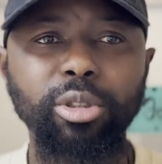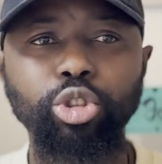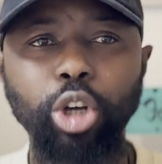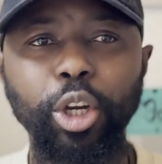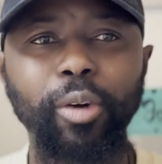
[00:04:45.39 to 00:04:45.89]

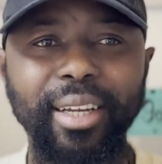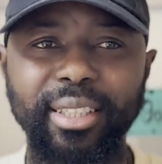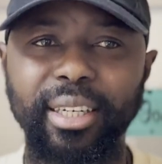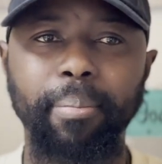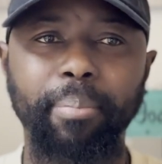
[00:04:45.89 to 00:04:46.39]
not your
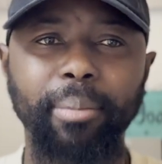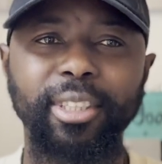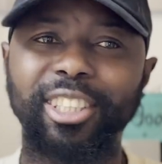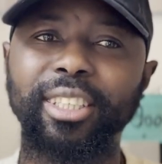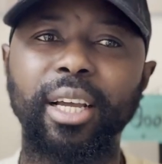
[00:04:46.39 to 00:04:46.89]
resident
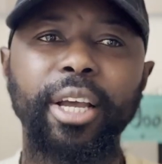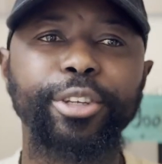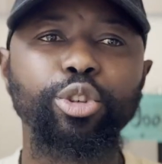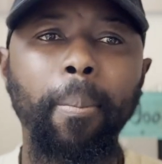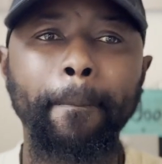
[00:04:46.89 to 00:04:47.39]
permit,
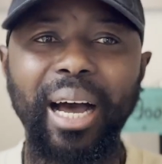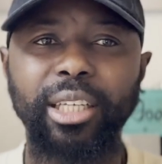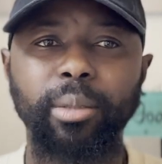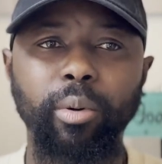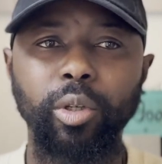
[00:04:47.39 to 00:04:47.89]
your
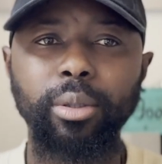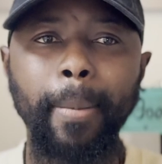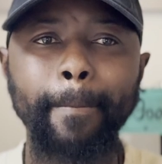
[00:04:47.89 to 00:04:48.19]
passport.